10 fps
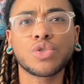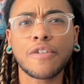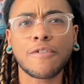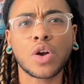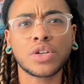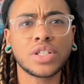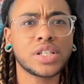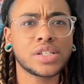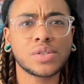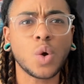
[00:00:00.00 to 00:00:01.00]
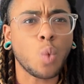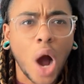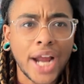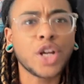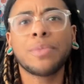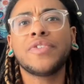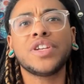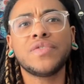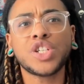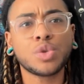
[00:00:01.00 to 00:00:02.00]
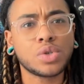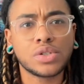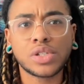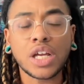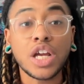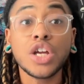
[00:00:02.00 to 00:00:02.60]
to refer to this wide group of individuals,